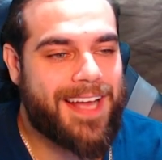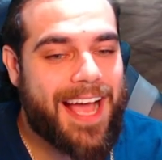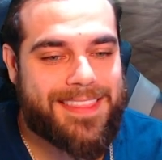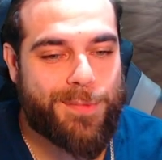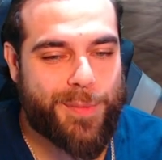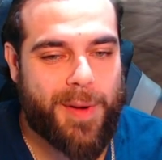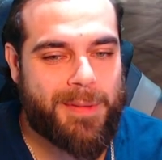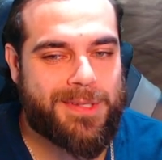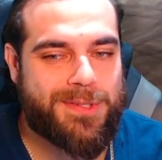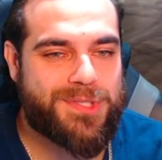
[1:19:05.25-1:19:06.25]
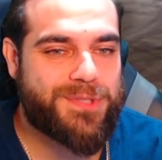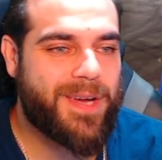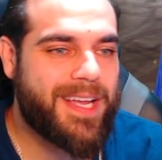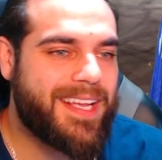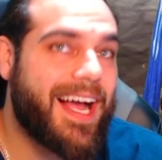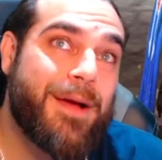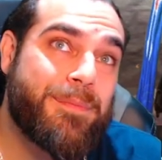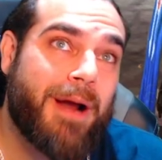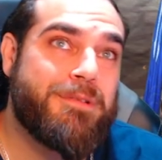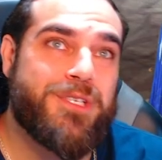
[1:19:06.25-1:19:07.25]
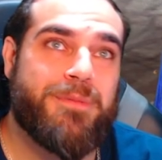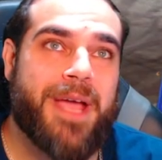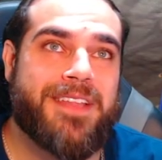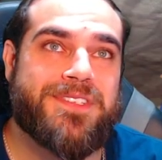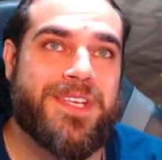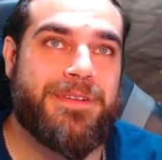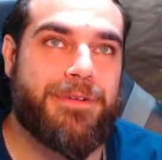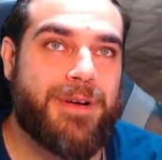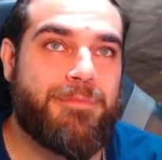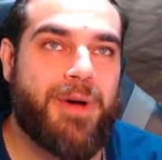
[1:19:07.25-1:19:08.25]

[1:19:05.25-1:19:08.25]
I think we're probably gonna lose this fight. I probably should have banned the Siegfried,